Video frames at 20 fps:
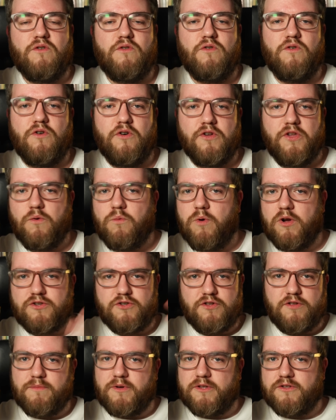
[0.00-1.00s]
or you
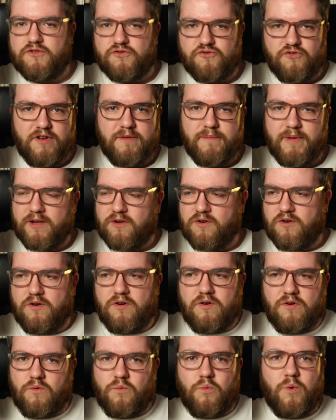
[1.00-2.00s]
watch them on streaming or,
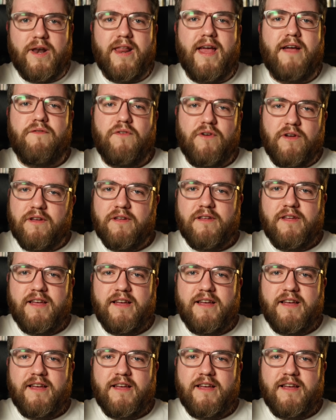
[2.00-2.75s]
or whatever.